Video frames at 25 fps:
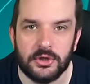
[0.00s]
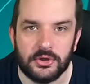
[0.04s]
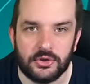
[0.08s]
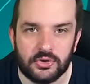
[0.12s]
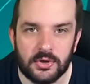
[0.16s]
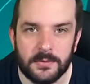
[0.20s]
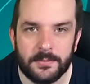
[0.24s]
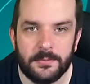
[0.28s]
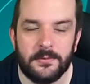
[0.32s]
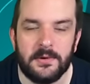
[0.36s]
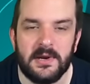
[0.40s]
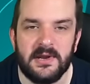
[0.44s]

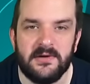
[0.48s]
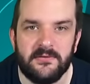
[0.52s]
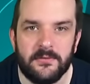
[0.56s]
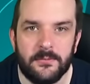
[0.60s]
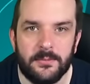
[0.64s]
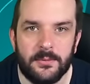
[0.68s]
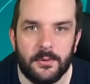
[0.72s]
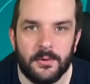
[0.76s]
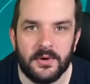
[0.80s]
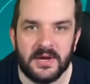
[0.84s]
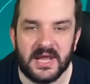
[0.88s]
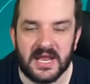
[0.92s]
Triple
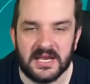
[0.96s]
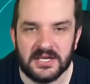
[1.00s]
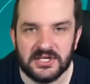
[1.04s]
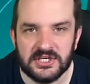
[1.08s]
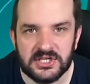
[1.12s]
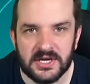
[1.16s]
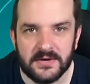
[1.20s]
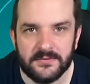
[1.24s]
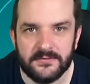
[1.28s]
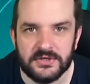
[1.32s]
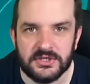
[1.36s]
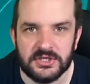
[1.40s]
Liverpool against
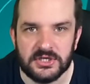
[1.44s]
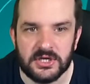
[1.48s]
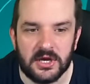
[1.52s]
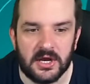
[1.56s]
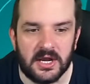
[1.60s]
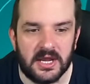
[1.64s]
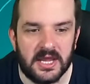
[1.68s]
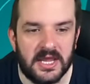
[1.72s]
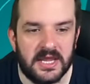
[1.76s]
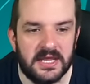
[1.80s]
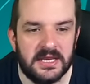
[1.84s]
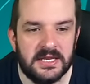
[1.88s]
Sheffield
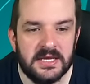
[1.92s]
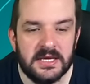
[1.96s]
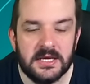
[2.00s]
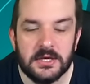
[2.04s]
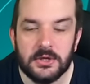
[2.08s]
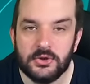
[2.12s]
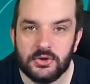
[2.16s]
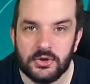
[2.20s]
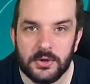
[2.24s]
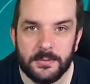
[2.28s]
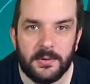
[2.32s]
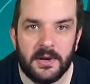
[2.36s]
United,
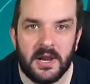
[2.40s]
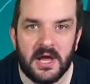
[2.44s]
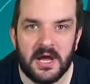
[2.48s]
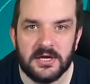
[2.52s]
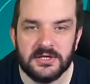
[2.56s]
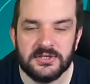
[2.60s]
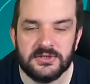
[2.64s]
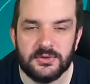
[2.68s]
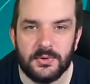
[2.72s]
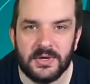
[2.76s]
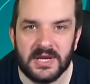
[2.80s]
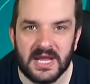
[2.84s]
triple
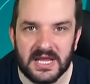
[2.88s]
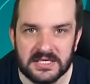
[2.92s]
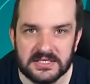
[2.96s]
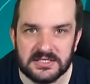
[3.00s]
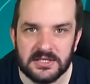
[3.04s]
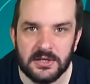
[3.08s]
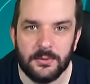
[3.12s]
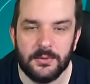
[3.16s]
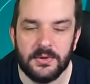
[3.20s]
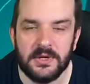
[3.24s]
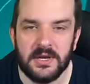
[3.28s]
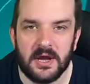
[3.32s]
Arsenal against
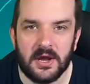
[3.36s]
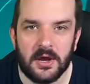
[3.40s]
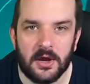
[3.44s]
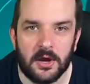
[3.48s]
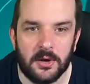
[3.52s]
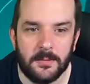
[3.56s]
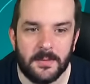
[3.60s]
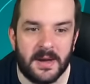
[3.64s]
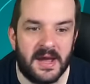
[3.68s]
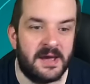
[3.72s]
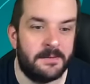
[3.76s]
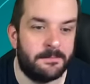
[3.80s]
Luton at
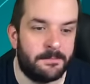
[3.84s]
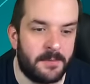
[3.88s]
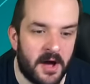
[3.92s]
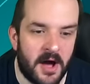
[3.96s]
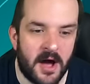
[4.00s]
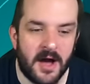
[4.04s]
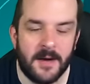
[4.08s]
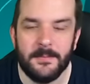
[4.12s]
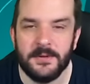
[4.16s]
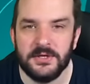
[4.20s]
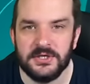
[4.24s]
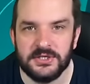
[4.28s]
home. I had
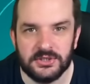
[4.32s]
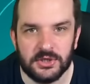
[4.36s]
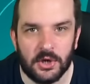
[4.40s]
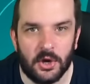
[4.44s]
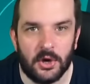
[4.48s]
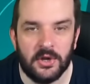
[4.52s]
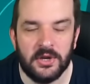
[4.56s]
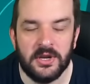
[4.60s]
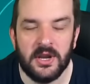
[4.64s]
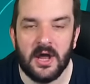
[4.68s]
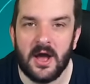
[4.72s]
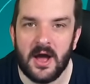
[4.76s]
Palmer,
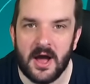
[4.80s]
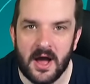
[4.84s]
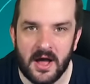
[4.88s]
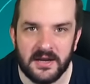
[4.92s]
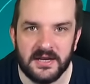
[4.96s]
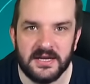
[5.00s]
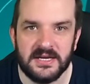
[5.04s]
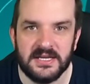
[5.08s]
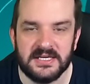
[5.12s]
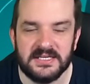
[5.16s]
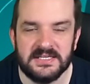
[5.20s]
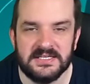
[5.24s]
Son,
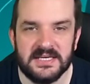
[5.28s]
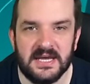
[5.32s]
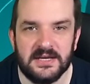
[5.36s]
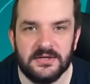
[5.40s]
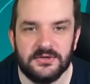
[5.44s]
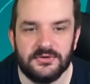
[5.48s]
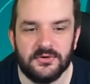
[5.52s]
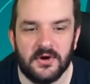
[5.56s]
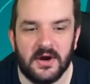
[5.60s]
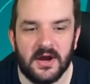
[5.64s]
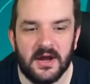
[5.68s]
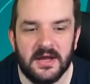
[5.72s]
Haaland, et
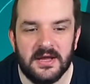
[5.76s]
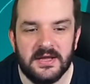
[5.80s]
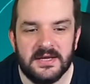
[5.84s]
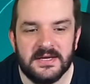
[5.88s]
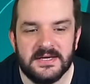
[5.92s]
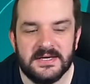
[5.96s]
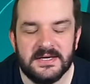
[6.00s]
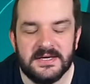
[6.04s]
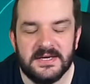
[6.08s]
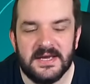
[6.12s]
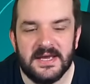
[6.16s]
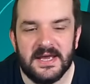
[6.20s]
cetera.
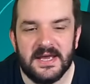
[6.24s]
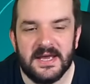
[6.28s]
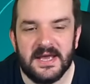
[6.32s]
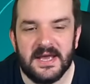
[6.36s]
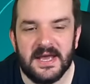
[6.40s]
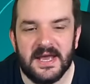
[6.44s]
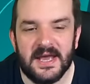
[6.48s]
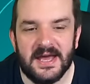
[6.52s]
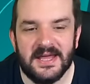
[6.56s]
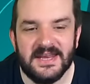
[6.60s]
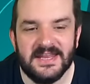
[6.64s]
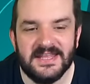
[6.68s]

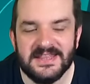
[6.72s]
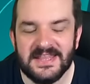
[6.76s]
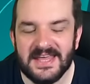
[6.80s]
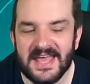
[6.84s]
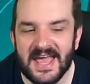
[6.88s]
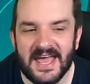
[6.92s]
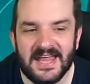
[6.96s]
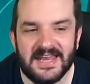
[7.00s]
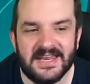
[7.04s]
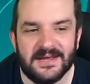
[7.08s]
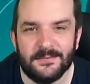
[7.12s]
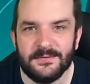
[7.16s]
And in the
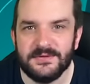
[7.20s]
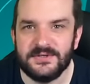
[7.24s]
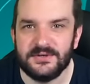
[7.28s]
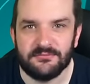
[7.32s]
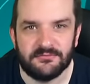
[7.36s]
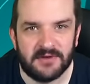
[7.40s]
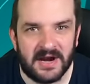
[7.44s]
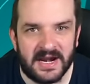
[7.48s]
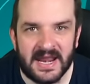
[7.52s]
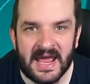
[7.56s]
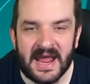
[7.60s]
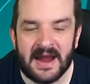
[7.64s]
end, it was a
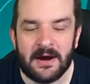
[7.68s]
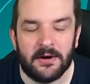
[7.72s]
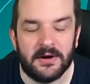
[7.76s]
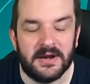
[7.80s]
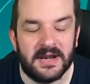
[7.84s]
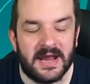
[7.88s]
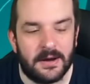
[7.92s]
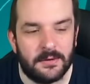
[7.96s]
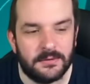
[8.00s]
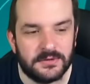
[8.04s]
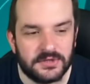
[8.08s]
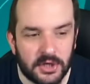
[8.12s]
red arrow.
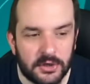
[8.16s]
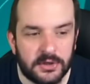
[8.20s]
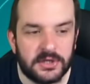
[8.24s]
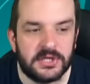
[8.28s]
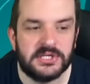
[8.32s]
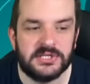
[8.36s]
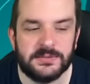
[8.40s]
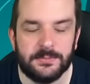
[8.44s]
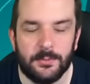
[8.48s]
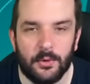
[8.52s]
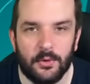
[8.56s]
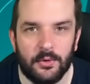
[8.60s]
Now, it was only
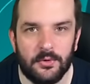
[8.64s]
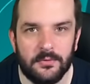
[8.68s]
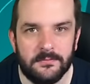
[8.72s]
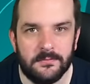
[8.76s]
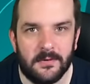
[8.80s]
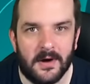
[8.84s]
small.